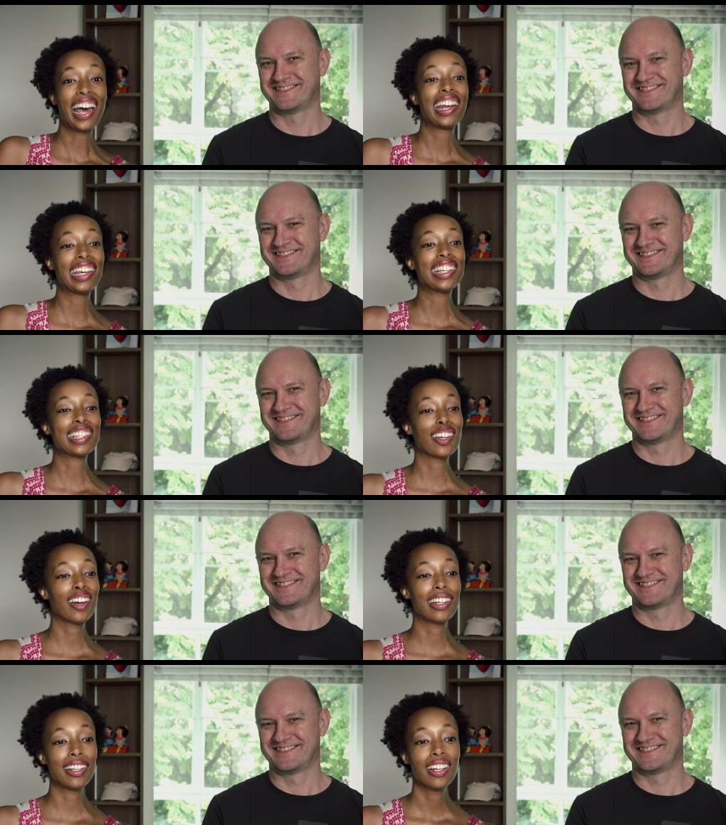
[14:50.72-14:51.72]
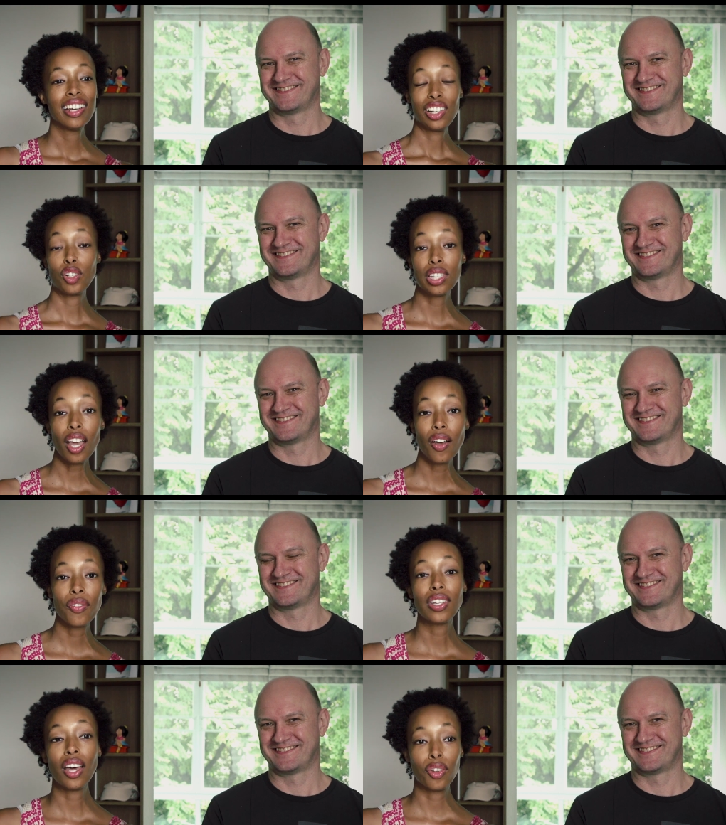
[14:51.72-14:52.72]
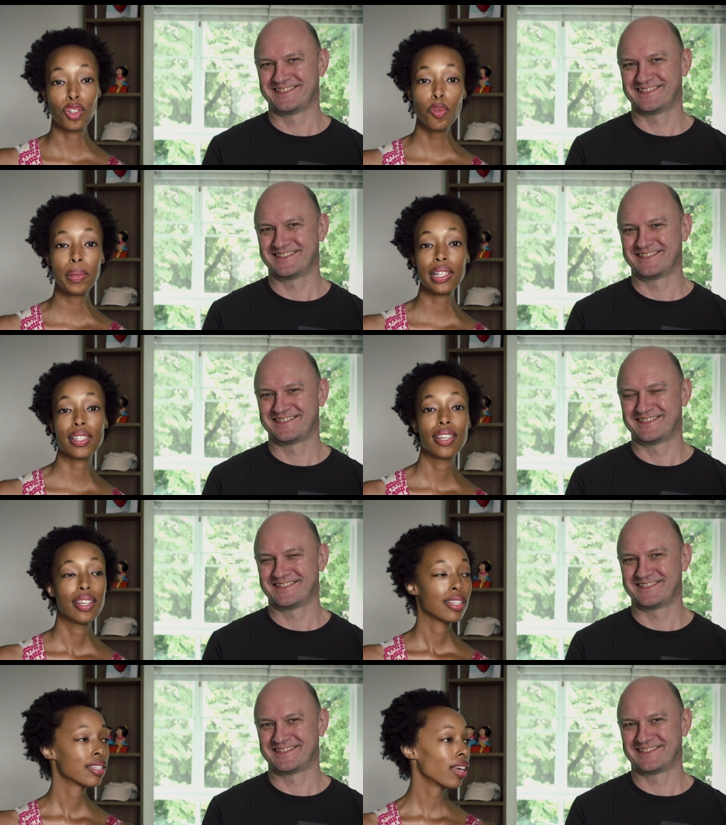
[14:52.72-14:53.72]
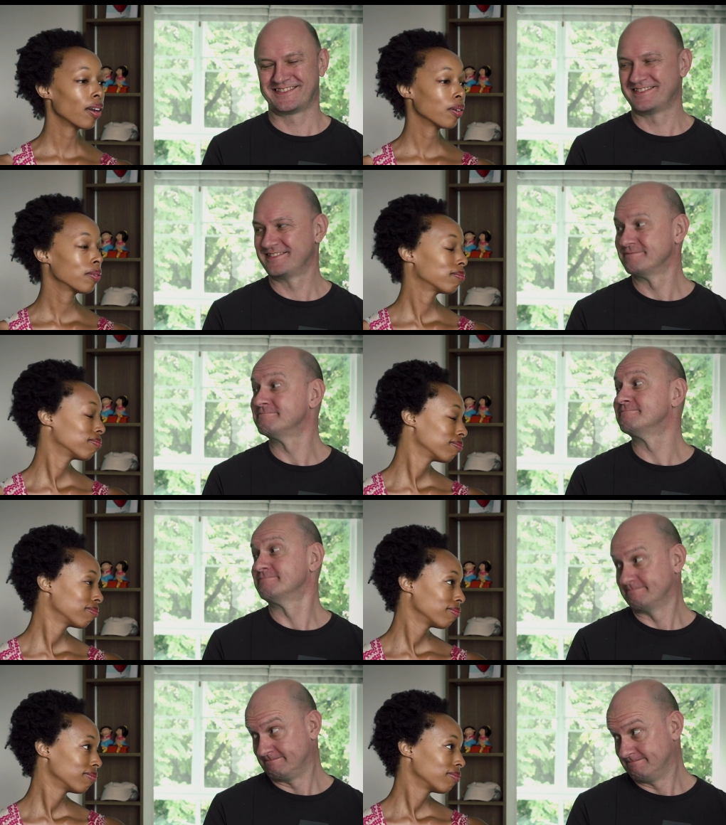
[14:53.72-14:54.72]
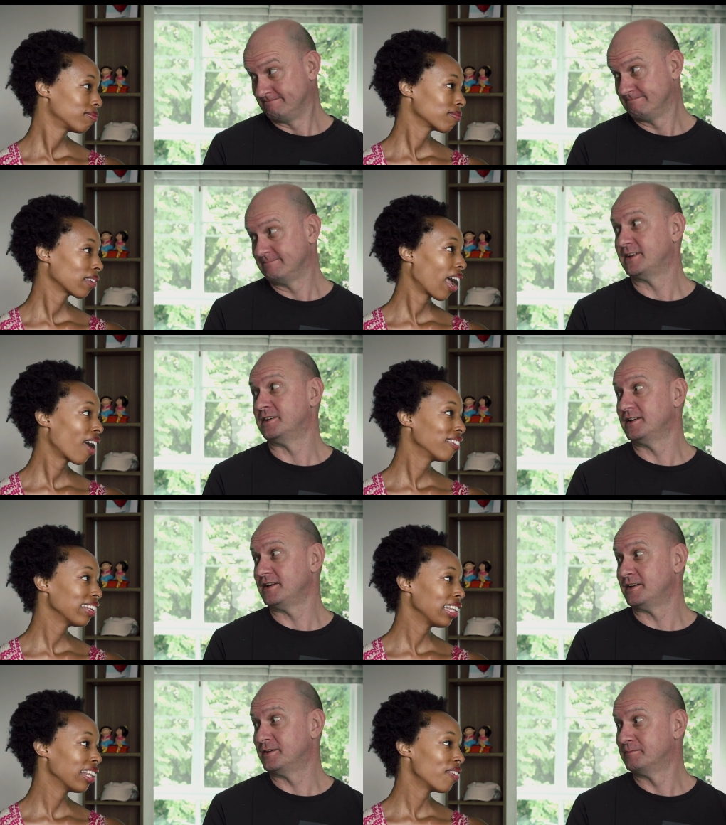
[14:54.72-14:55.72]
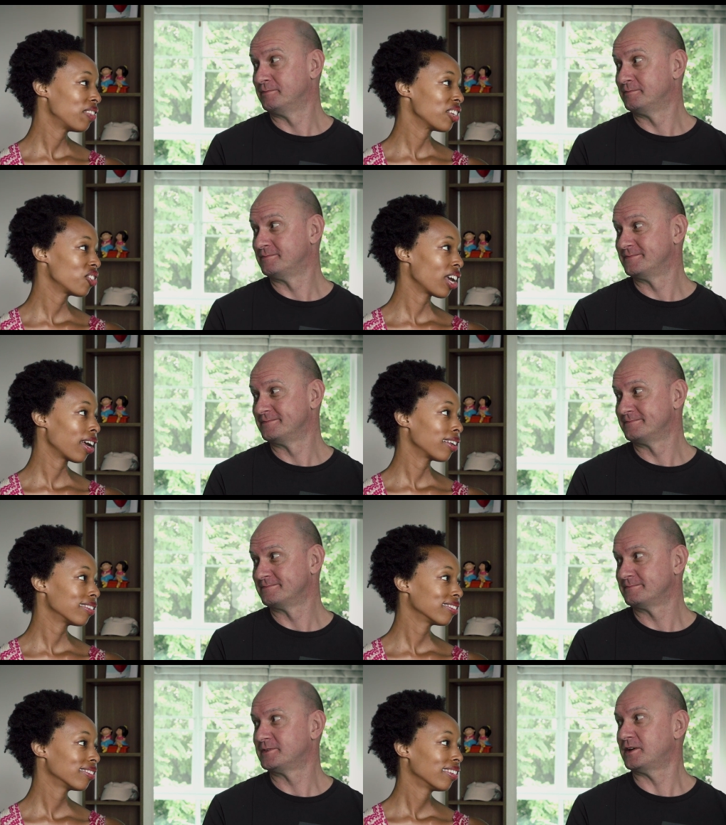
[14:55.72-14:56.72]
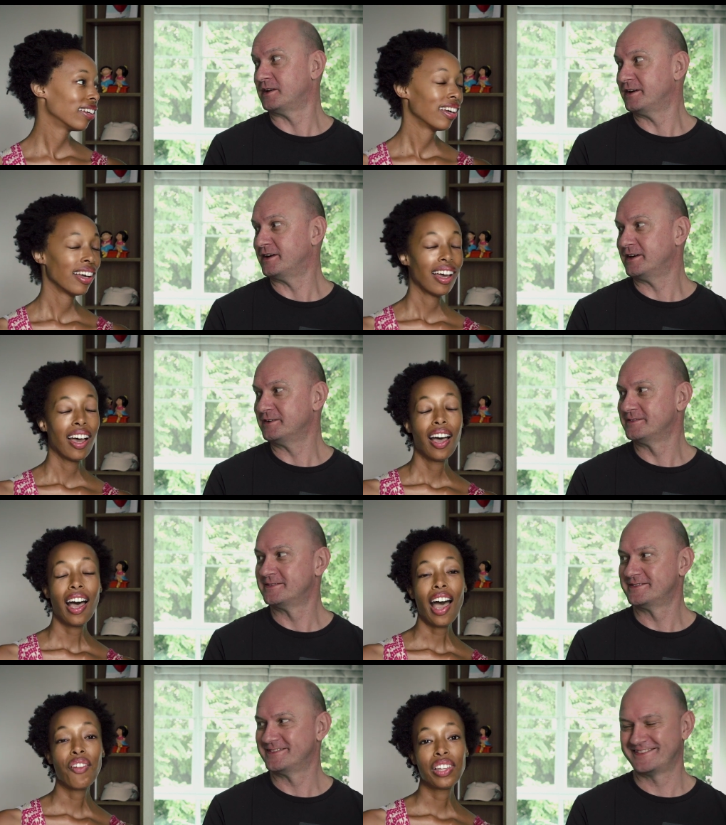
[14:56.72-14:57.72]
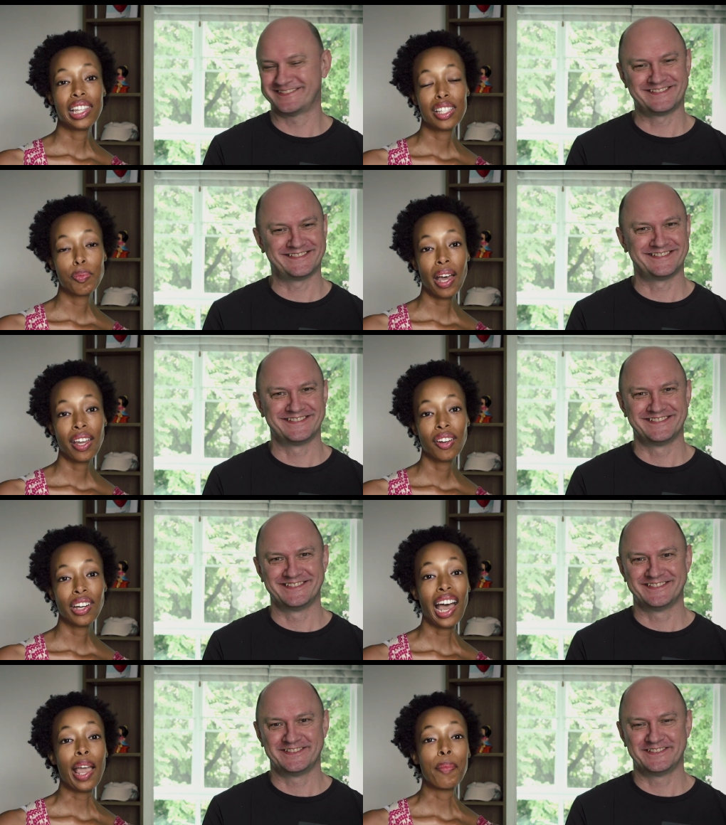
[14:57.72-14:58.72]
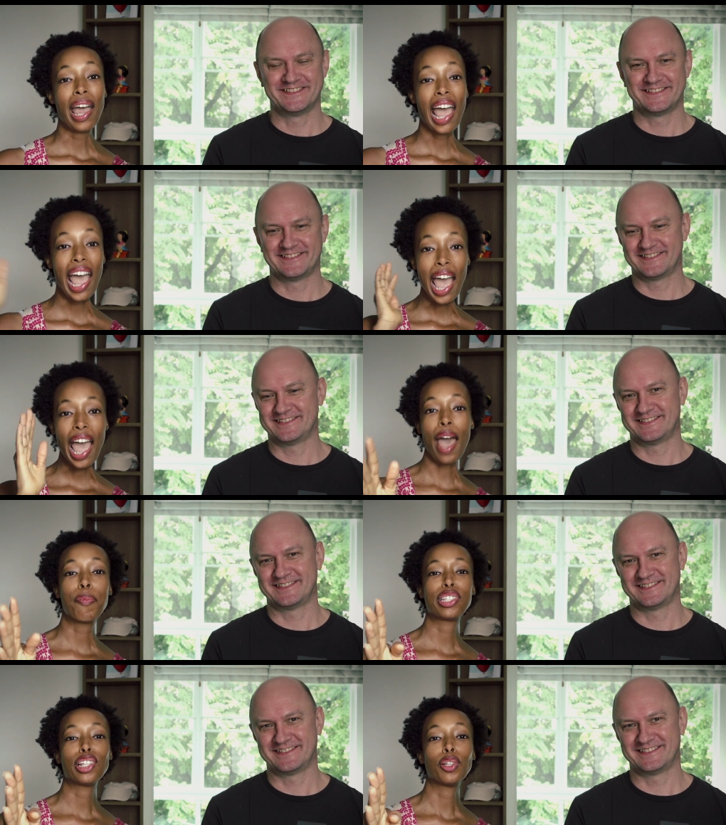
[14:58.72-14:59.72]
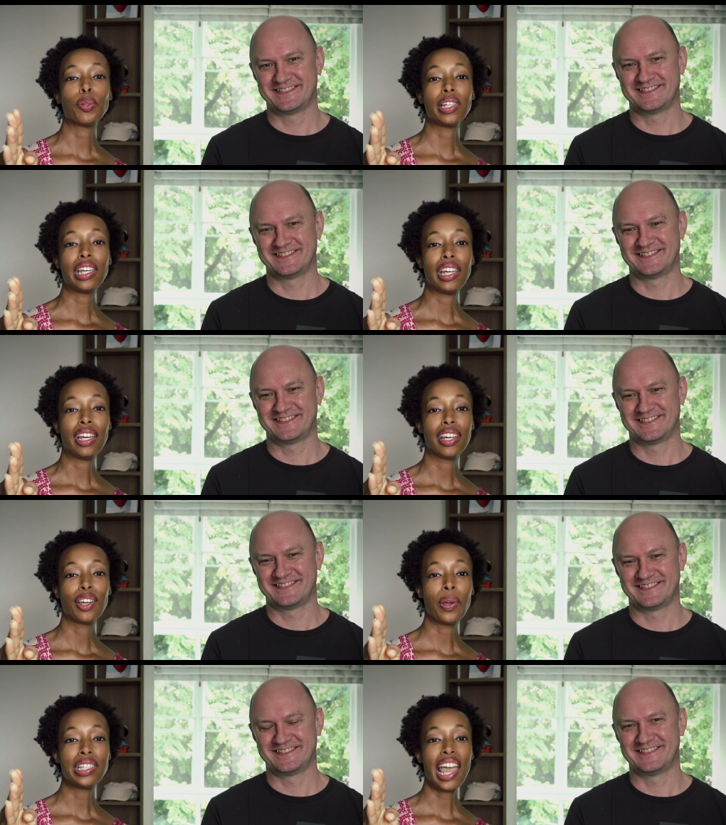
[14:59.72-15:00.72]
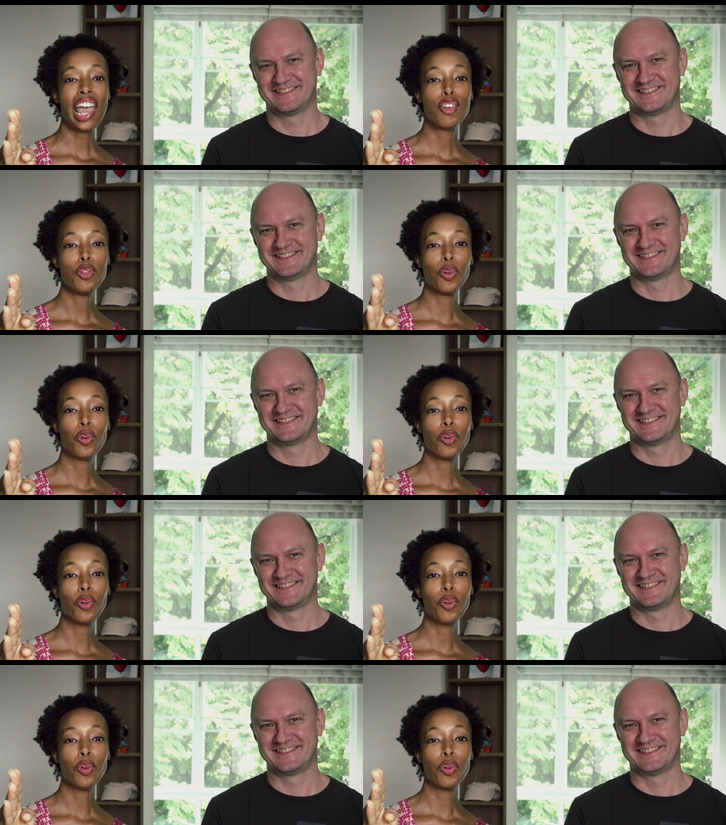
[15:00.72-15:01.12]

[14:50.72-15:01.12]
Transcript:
Speaker 1: how to get started yourself to other newbies. So indeed. I really love this chat.
Speaker 2: So did I.
Speaker 1: I feel inspired. I am absolutely going to add